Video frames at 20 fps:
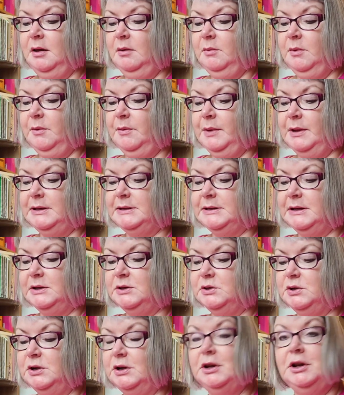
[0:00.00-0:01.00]
We went down
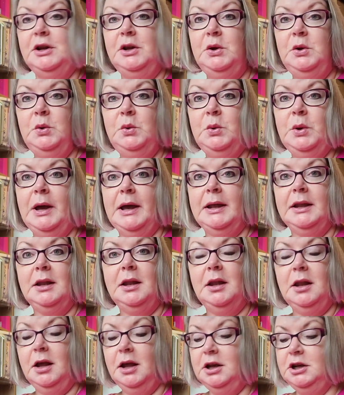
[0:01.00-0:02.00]
to Lou, had
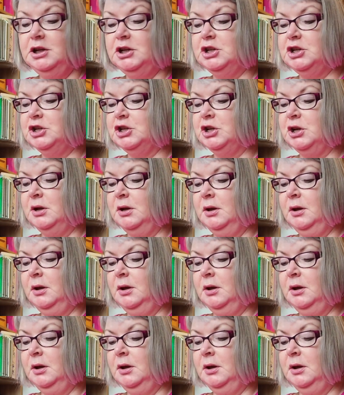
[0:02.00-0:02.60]
lunch.